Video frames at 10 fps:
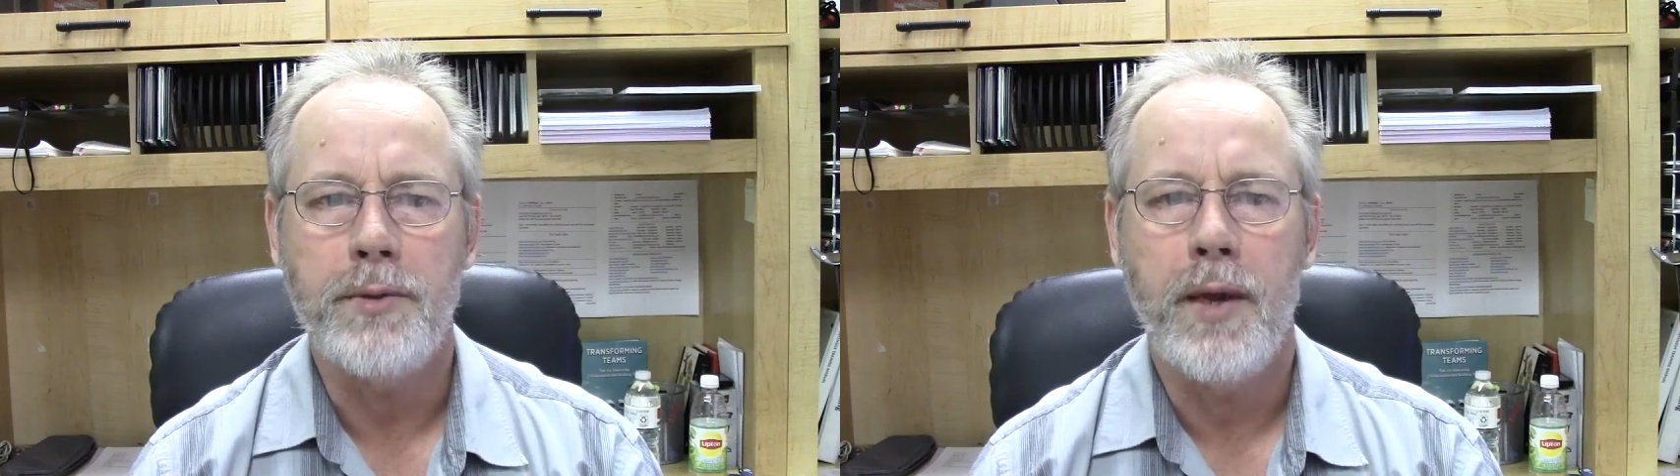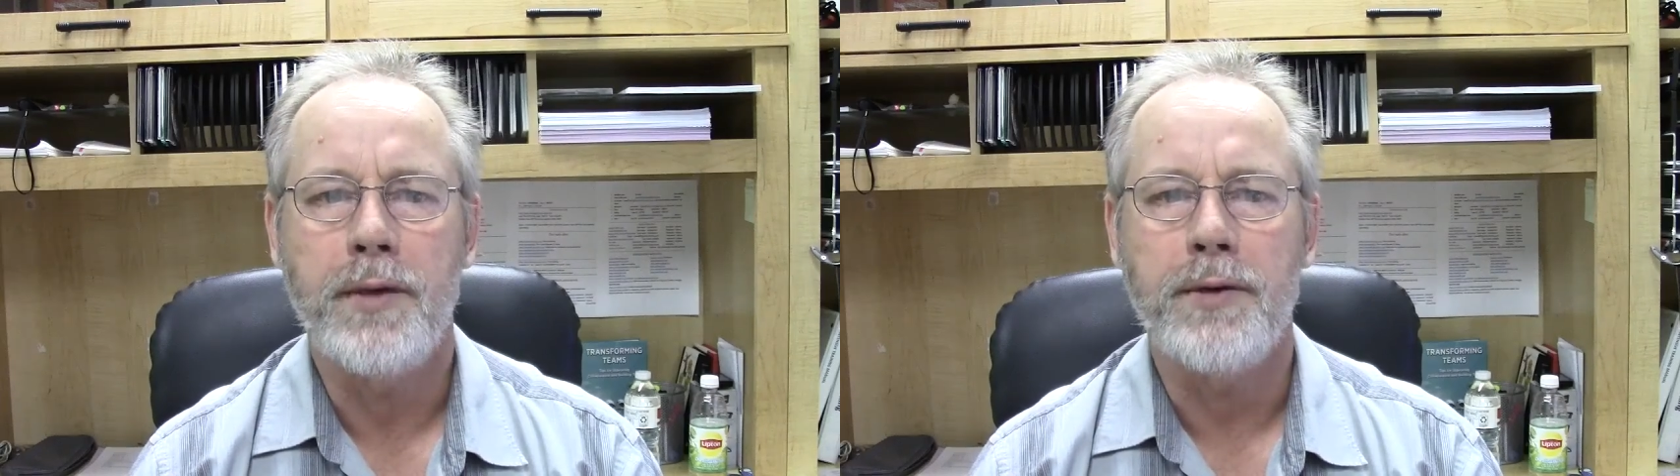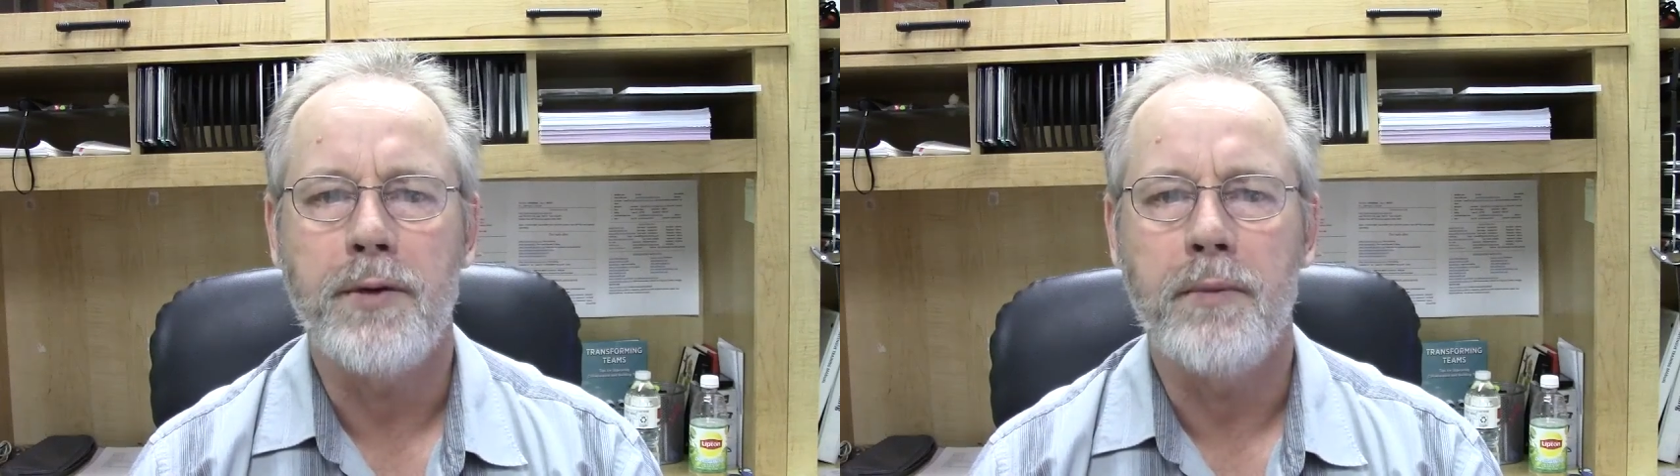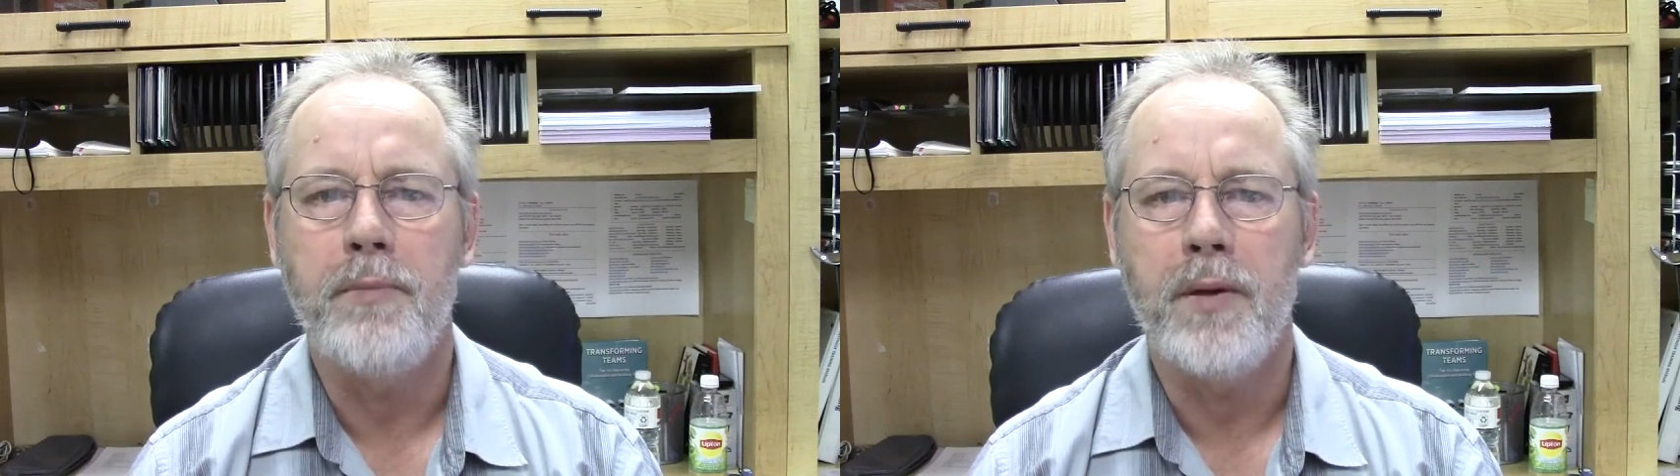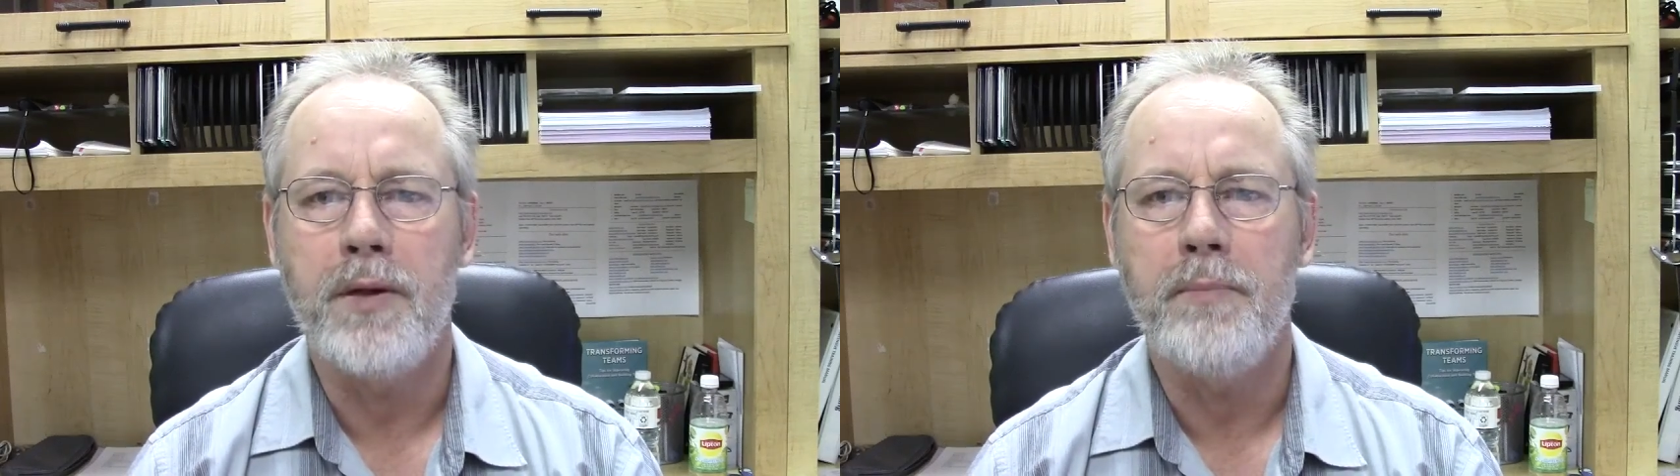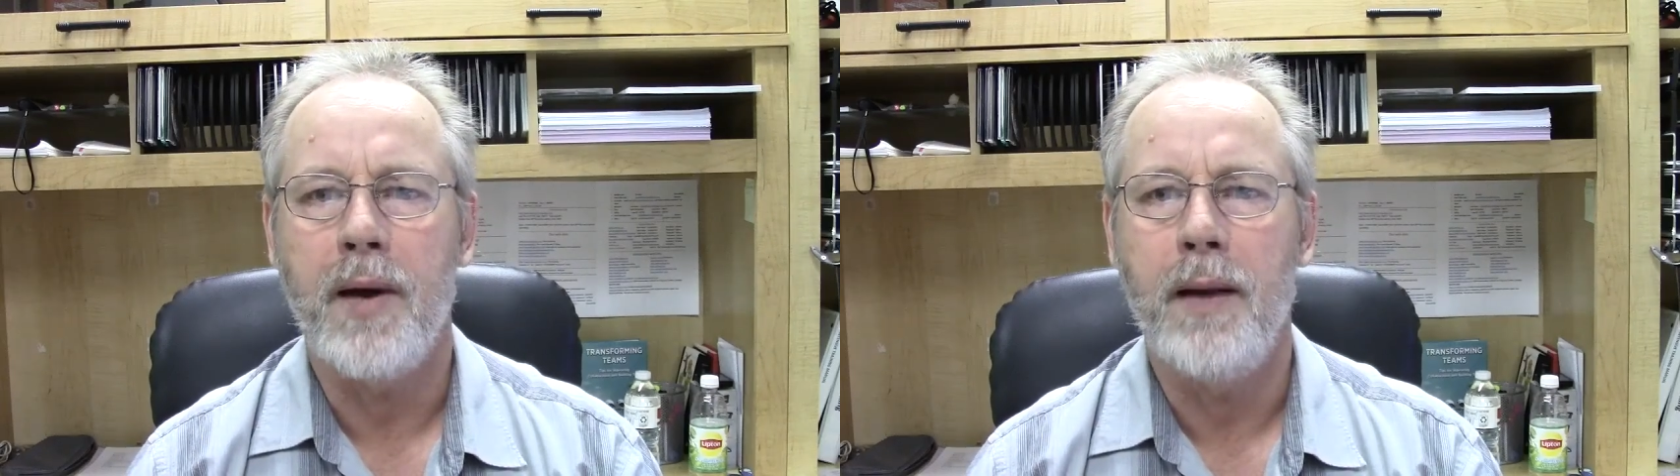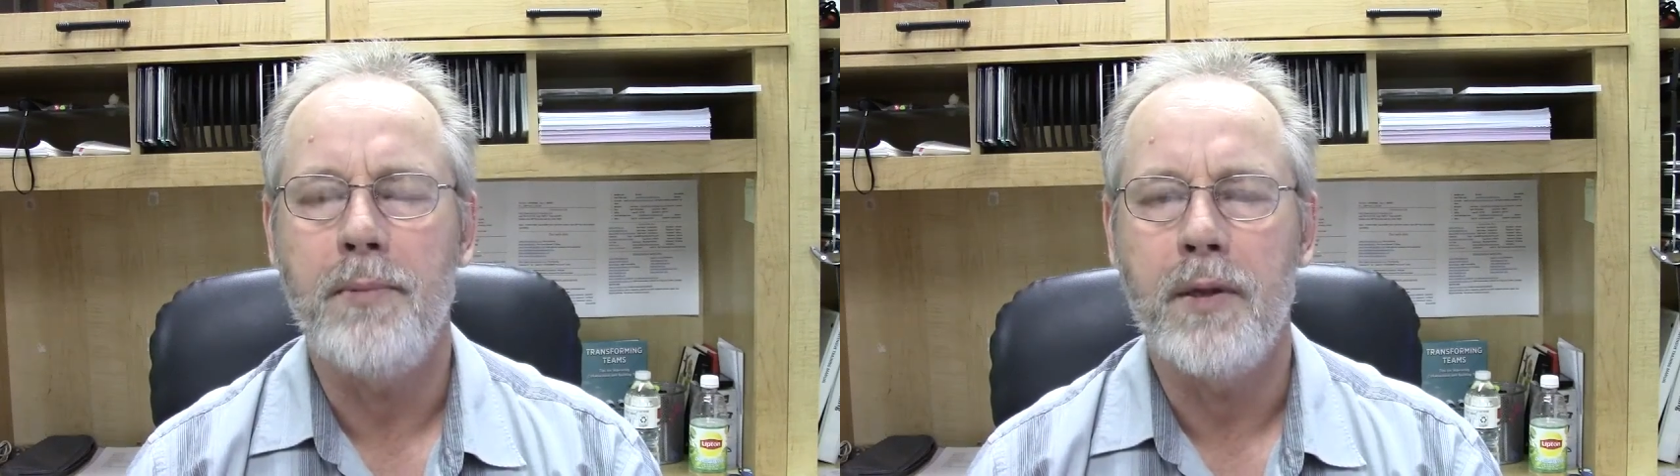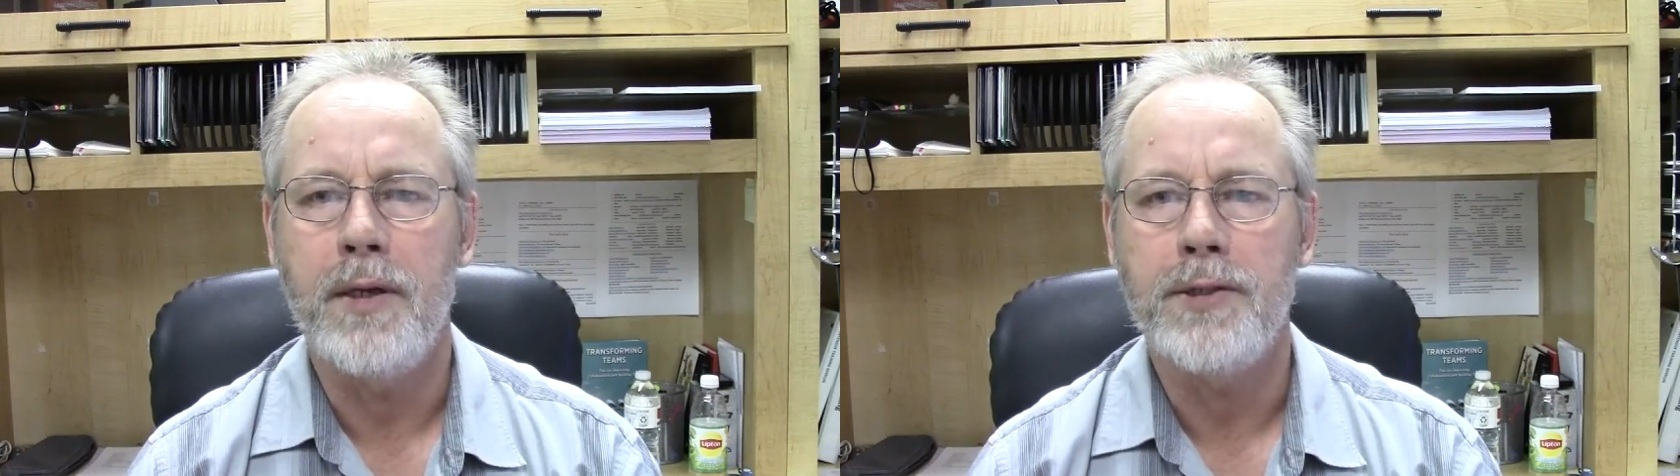to enter the building
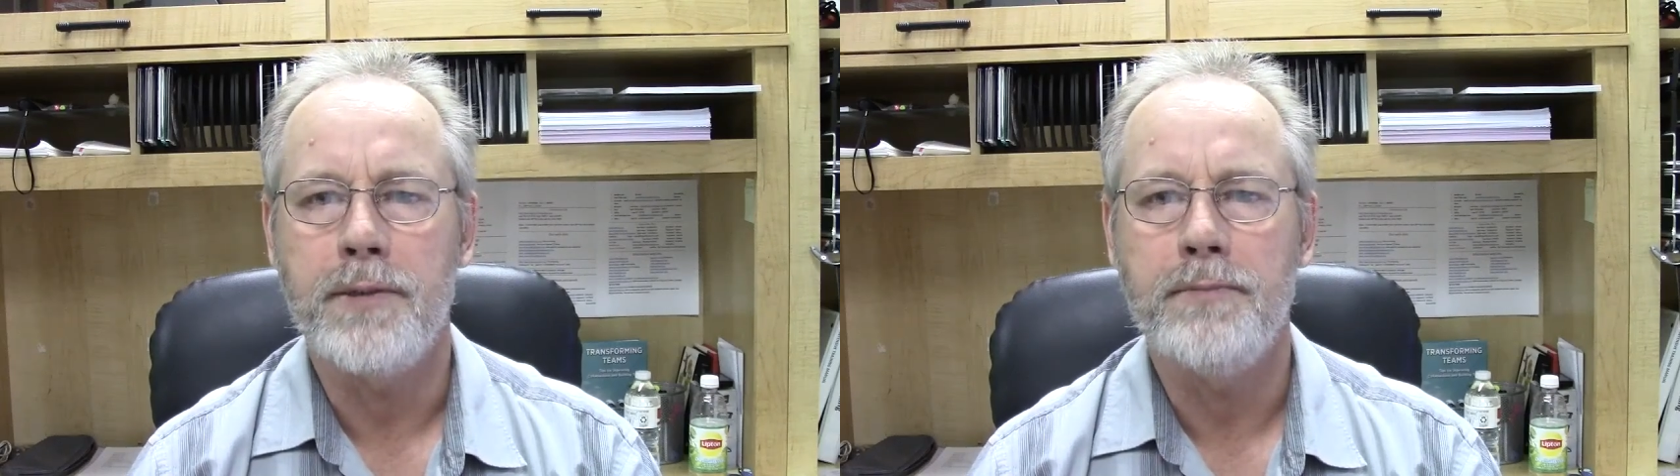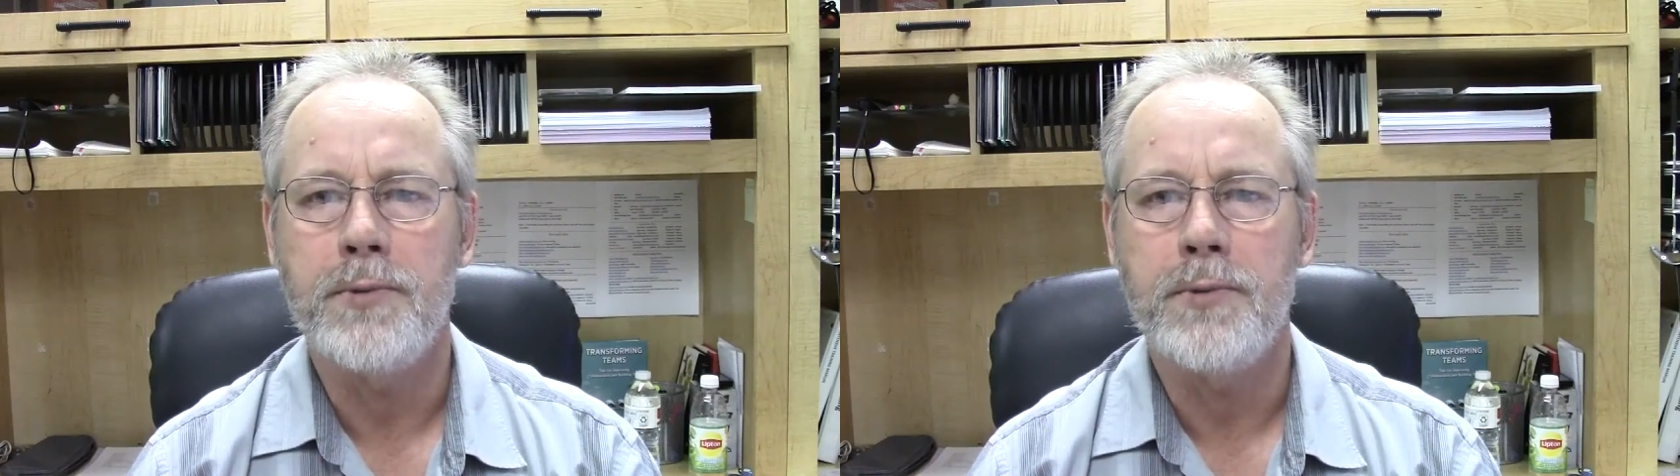population,